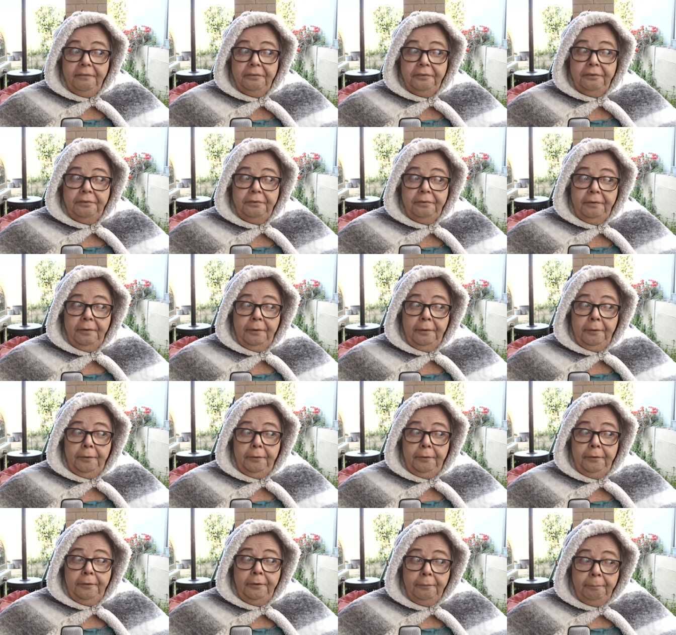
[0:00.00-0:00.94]

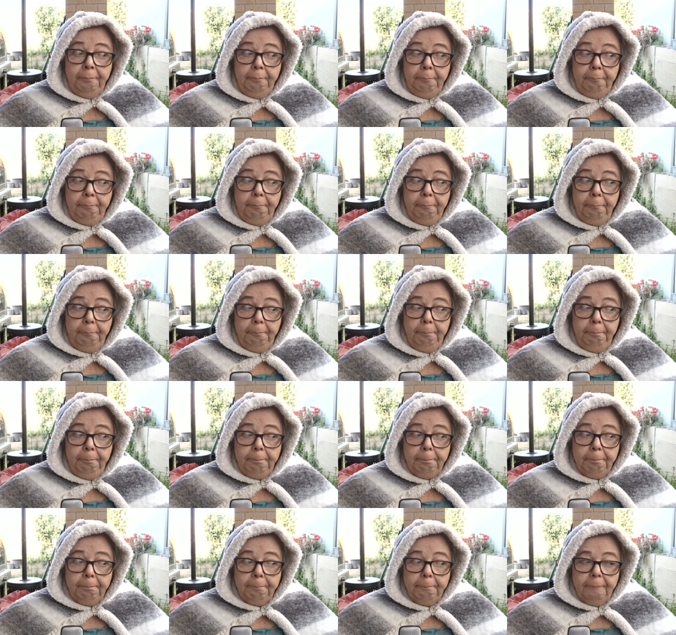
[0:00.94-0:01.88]
So,
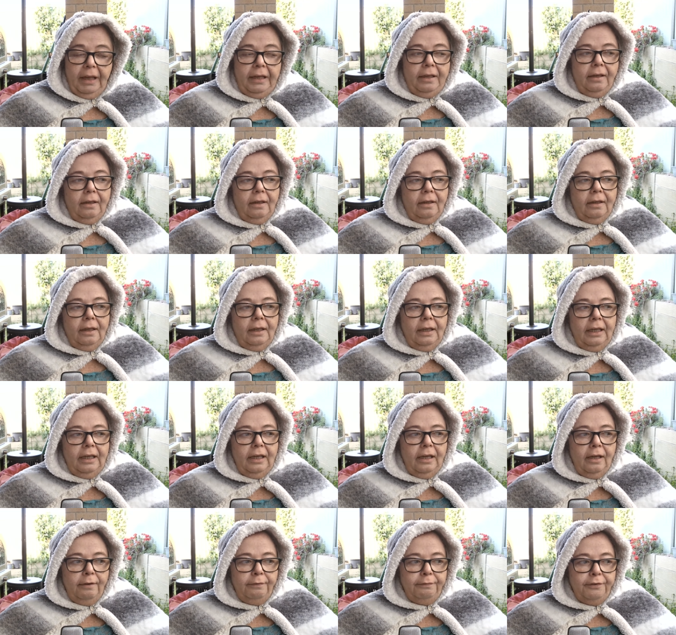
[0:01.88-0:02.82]

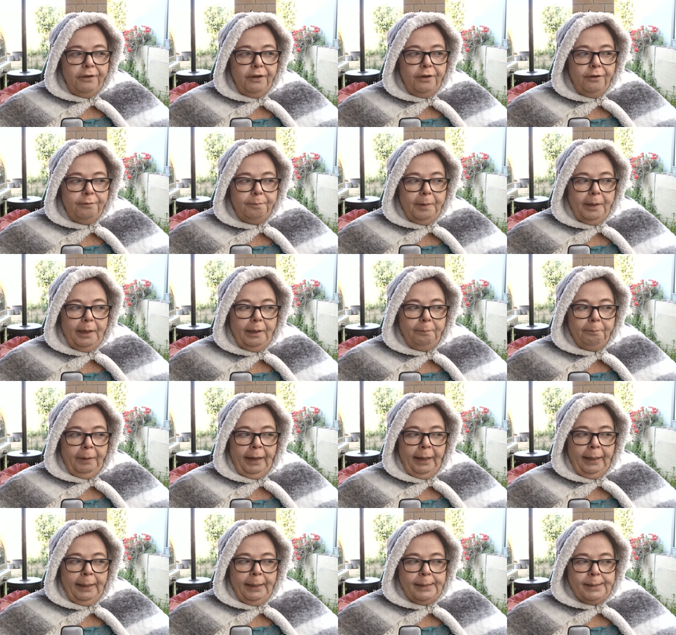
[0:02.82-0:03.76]
if you've been
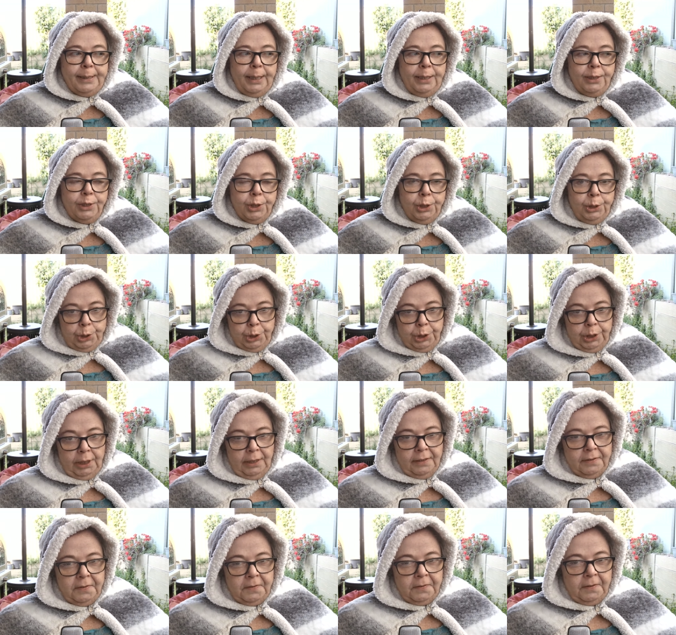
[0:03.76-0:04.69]
paying attention,
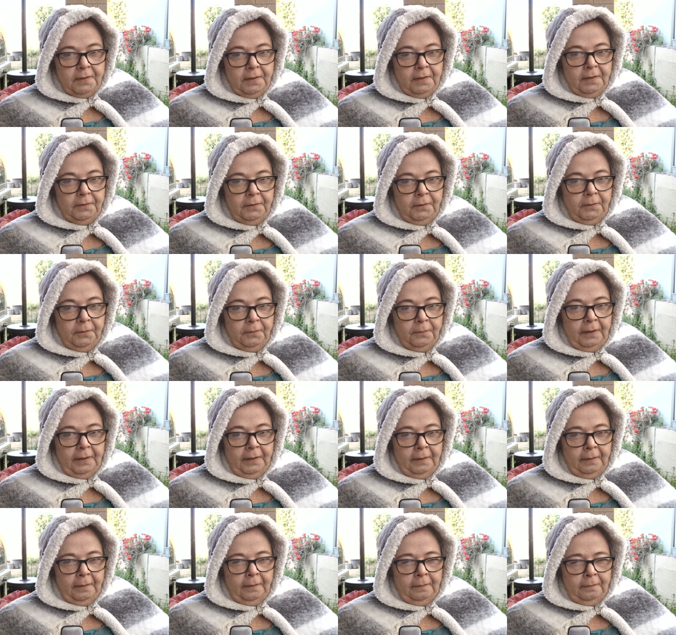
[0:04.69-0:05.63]
chances are you
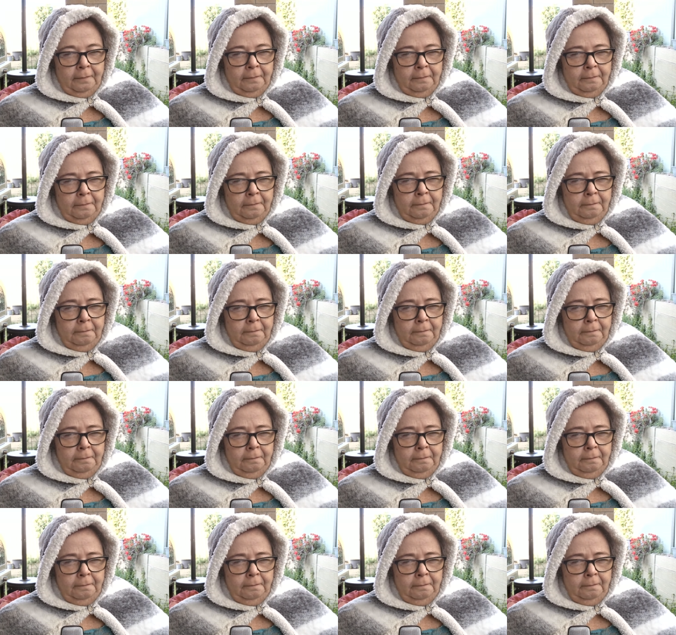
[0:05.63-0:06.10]
have.